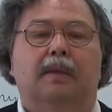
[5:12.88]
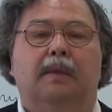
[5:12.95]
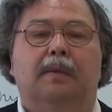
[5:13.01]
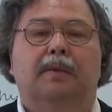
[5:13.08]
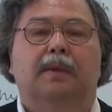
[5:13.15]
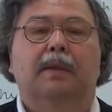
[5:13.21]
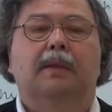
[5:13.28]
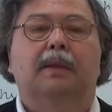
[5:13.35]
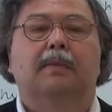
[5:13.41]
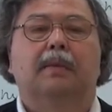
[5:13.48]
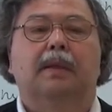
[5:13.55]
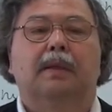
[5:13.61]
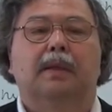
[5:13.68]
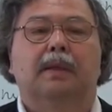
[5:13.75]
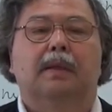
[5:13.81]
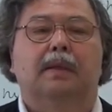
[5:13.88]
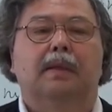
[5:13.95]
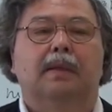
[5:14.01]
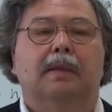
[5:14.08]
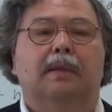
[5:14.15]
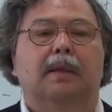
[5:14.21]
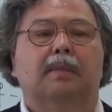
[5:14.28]
effectively
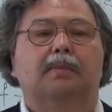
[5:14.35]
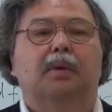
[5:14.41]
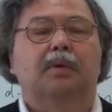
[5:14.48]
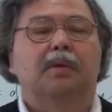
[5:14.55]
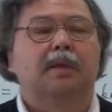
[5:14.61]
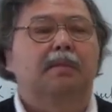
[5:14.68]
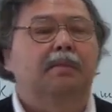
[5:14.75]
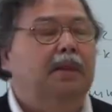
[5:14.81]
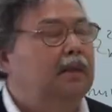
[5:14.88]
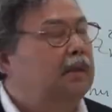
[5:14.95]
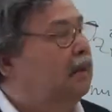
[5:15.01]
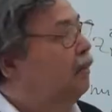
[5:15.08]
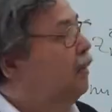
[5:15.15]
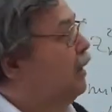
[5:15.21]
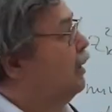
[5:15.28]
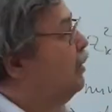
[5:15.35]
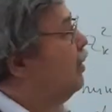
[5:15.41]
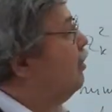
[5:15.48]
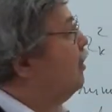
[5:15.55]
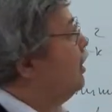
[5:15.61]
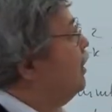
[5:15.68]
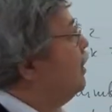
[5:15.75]
approximated by a
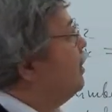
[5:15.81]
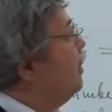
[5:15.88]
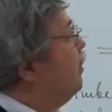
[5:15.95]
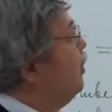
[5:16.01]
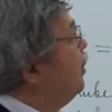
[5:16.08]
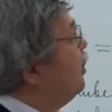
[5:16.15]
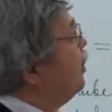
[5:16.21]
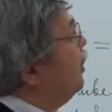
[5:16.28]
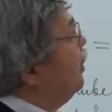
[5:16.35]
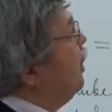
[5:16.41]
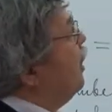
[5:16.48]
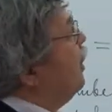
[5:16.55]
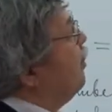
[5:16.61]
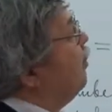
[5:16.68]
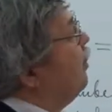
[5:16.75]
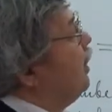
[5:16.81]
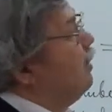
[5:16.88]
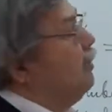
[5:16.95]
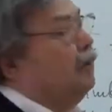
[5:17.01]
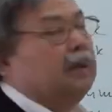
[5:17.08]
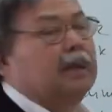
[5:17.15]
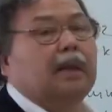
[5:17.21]
normal distribution.
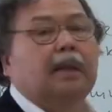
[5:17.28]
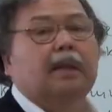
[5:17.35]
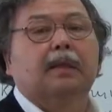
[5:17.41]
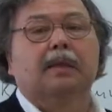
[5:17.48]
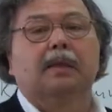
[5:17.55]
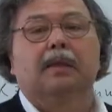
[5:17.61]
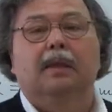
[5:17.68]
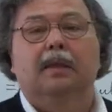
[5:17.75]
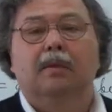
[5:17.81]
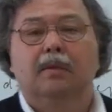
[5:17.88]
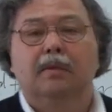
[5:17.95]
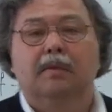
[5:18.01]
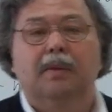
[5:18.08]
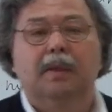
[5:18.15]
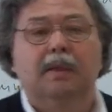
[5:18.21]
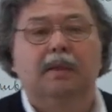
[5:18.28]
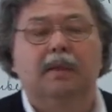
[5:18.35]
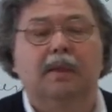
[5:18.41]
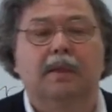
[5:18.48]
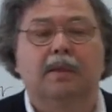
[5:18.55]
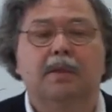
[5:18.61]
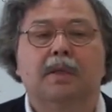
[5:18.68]
But for k that are not very
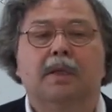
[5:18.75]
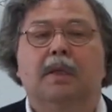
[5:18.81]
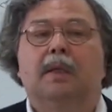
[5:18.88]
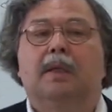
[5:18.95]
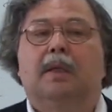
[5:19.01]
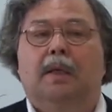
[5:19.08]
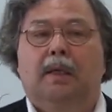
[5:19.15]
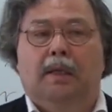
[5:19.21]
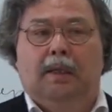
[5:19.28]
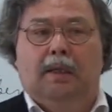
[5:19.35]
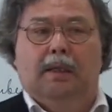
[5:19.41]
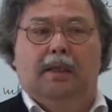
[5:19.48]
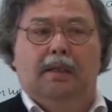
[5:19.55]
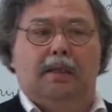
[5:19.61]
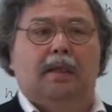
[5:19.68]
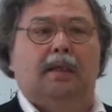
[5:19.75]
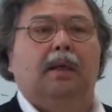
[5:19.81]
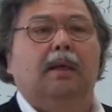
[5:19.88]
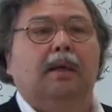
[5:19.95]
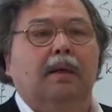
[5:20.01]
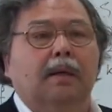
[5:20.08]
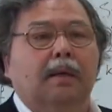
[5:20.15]
large, it's
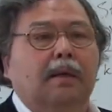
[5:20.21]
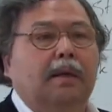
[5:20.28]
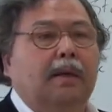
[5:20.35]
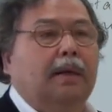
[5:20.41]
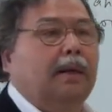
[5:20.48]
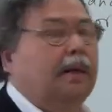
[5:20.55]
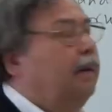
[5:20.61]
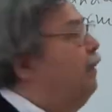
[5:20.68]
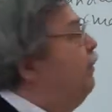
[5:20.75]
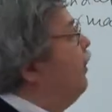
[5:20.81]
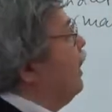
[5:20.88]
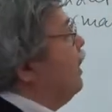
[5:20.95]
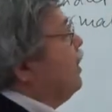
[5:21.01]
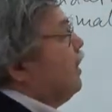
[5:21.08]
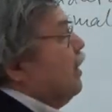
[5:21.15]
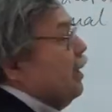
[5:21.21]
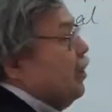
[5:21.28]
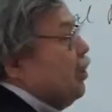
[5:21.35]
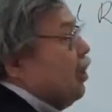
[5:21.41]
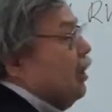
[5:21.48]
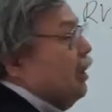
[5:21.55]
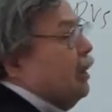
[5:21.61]

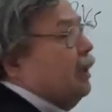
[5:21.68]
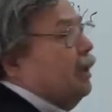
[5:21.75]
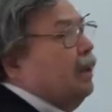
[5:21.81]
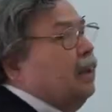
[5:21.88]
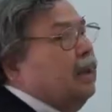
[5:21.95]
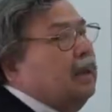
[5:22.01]
essentially